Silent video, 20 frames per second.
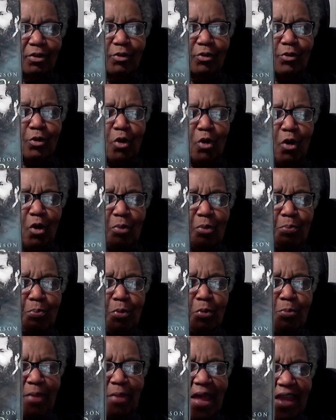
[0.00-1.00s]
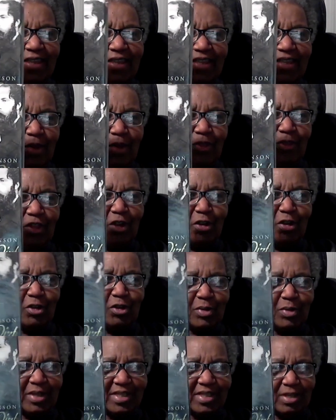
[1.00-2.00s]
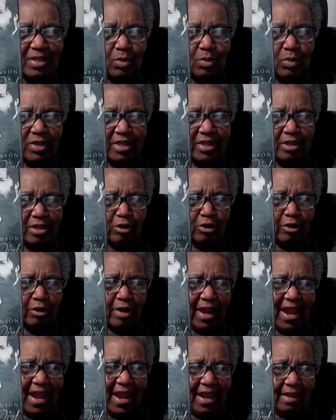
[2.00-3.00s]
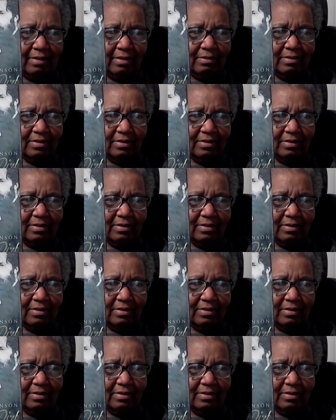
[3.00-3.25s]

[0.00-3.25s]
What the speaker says: for all the bootblacks out there, you can see what's in her hand,